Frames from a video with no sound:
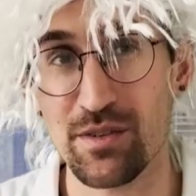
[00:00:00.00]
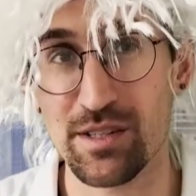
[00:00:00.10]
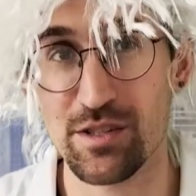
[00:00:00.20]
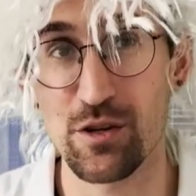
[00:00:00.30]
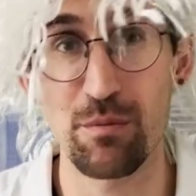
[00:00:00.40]

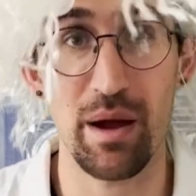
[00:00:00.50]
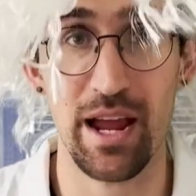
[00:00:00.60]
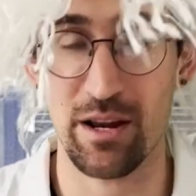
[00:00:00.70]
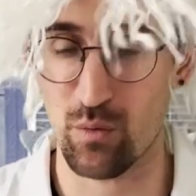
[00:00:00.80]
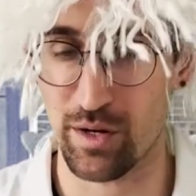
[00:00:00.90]
scoop,
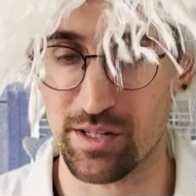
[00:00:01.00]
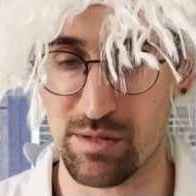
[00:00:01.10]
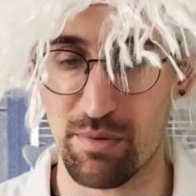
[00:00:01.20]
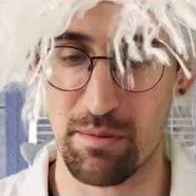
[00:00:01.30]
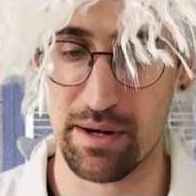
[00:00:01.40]
and one
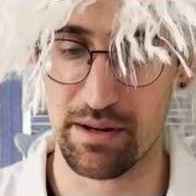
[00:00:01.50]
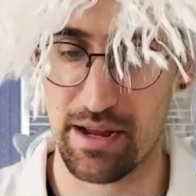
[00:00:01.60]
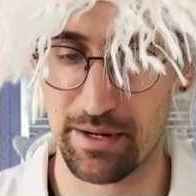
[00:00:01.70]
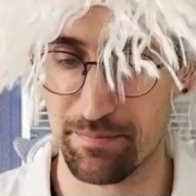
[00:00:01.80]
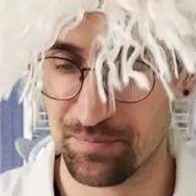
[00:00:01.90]
experiment
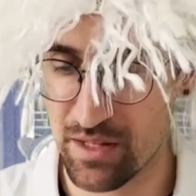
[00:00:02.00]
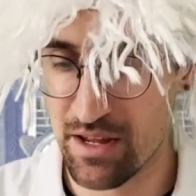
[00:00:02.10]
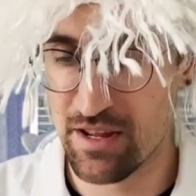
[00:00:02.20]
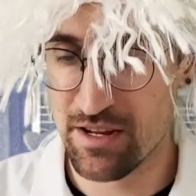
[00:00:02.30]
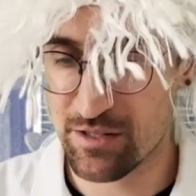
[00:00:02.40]
guide.
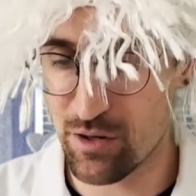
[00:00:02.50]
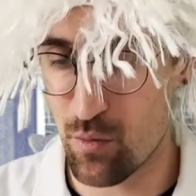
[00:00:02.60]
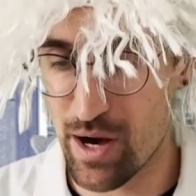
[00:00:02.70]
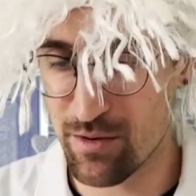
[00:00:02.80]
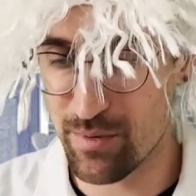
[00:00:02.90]
So
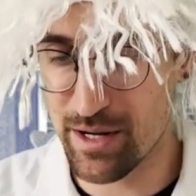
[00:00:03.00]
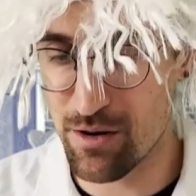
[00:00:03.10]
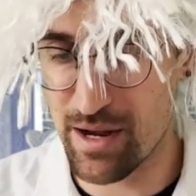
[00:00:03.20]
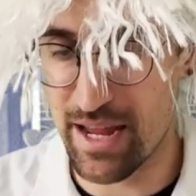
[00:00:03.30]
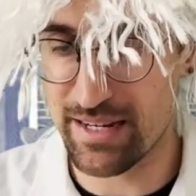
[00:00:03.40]
why don't we
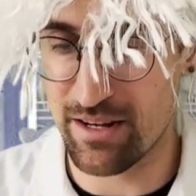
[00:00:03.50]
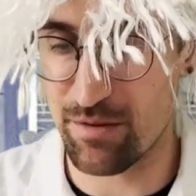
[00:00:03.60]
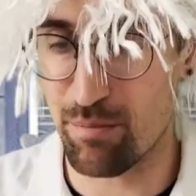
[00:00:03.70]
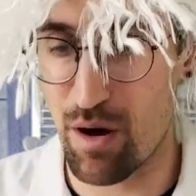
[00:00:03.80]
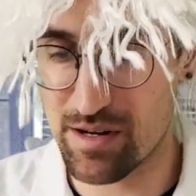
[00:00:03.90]
go ahead and
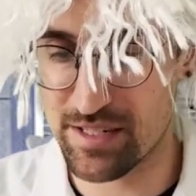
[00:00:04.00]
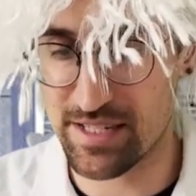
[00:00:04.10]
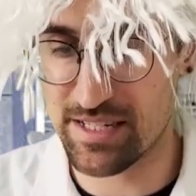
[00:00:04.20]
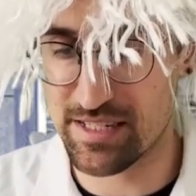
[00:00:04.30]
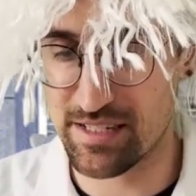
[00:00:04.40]
unbox
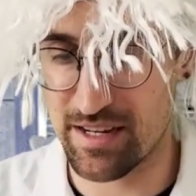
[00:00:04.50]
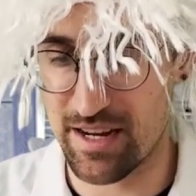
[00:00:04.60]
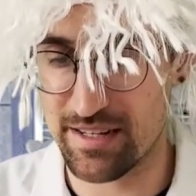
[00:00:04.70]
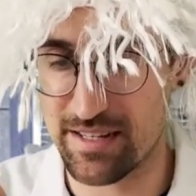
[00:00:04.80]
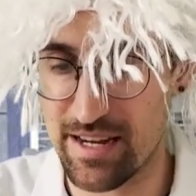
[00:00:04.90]
this
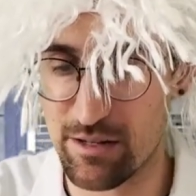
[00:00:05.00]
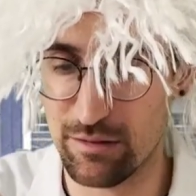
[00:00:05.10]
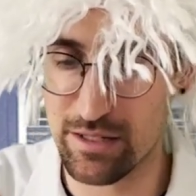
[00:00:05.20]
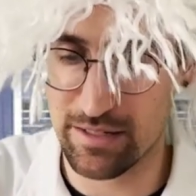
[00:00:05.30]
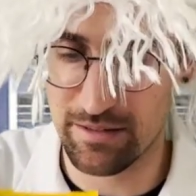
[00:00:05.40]
and take a
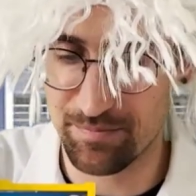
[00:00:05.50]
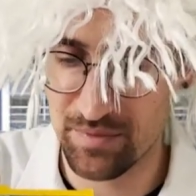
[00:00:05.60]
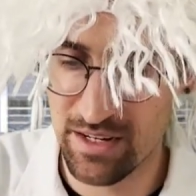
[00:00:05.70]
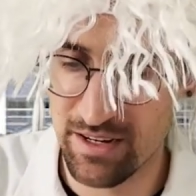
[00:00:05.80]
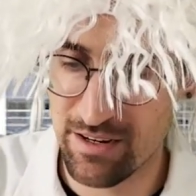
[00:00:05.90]
look.
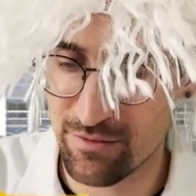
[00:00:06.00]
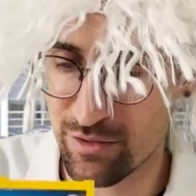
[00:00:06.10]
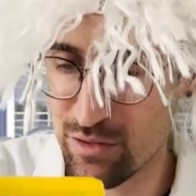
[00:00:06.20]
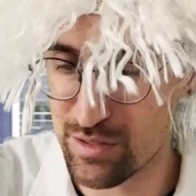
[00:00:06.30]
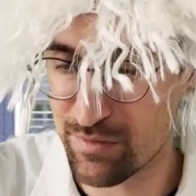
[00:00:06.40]
For
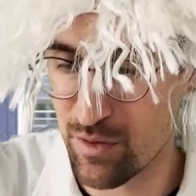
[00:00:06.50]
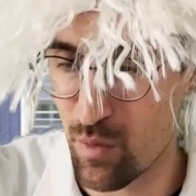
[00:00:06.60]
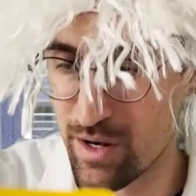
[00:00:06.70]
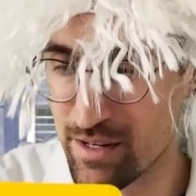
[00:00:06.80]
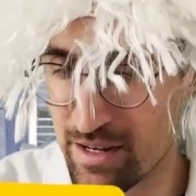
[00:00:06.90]
those of you
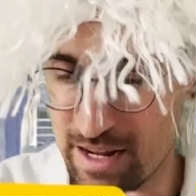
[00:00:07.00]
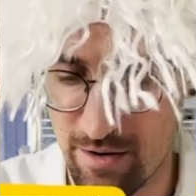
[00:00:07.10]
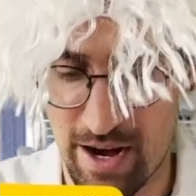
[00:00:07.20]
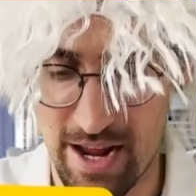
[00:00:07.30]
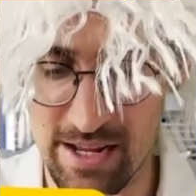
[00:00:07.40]
wanting to get your
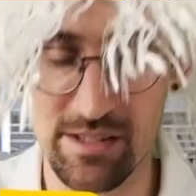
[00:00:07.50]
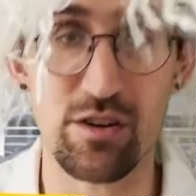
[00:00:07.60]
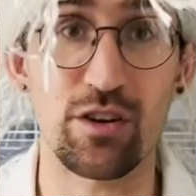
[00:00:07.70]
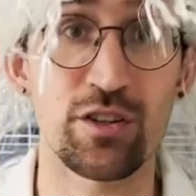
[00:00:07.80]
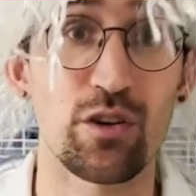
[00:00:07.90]
hands
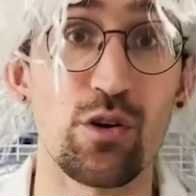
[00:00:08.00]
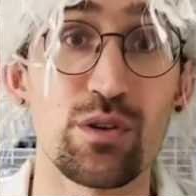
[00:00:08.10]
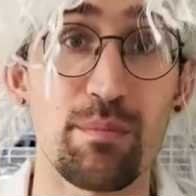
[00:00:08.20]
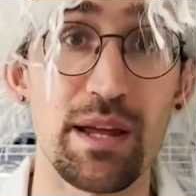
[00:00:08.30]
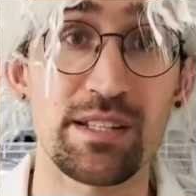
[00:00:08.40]
on your own
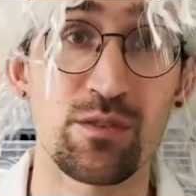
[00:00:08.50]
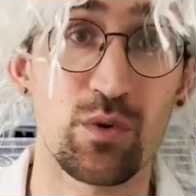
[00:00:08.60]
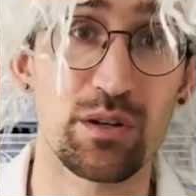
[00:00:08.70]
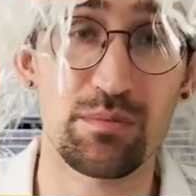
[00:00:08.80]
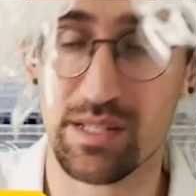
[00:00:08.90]
Amazing
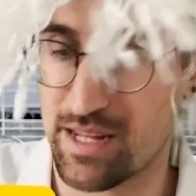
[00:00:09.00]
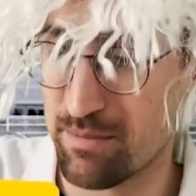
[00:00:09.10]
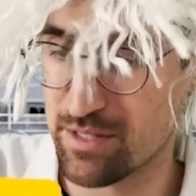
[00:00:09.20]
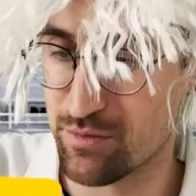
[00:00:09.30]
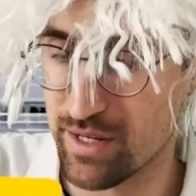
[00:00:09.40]
Worms
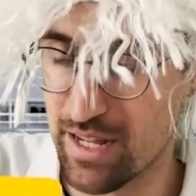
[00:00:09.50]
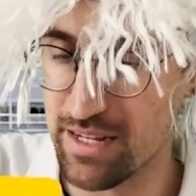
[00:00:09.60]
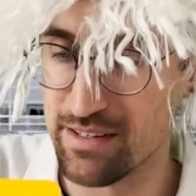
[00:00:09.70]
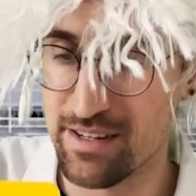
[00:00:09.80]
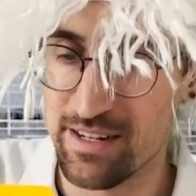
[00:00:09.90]
chemistry
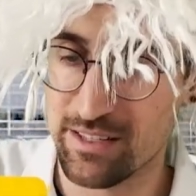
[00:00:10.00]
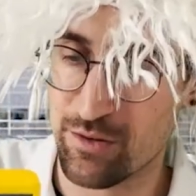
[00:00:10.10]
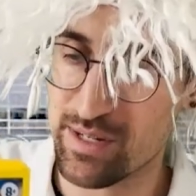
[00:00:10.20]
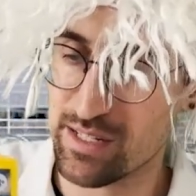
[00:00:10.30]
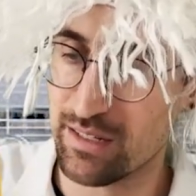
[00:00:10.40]
kit, there
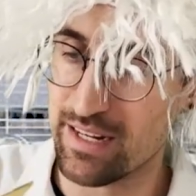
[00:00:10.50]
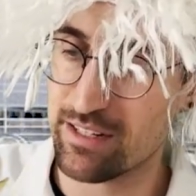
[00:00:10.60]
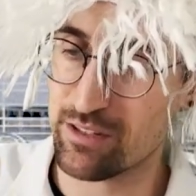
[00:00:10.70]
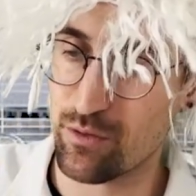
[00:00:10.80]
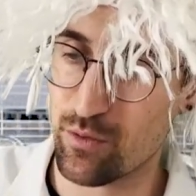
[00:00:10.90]
is a link
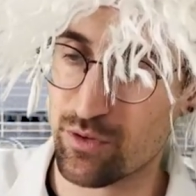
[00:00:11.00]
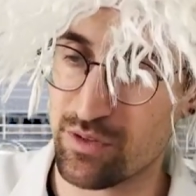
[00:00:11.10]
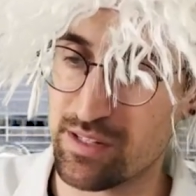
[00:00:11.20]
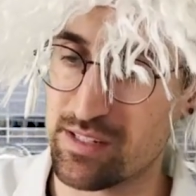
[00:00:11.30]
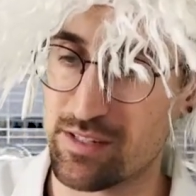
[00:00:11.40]
to order
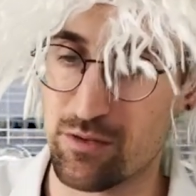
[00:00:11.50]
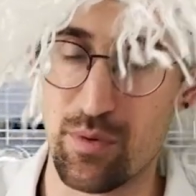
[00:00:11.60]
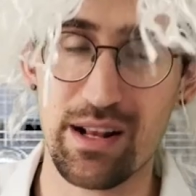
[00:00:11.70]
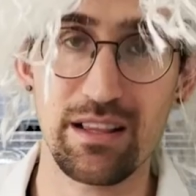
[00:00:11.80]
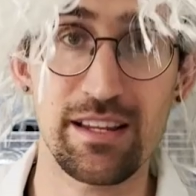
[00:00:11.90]
this
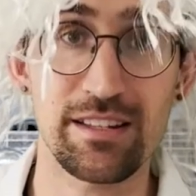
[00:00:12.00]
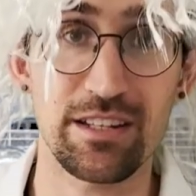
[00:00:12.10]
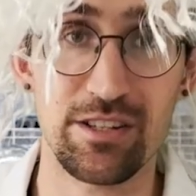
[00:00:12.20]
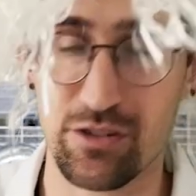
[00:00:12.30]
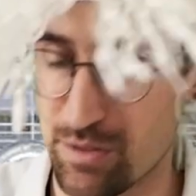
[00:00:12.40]
directly in the
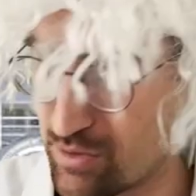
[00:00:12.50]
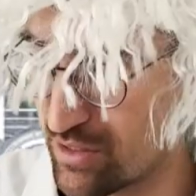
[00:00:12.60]
description of the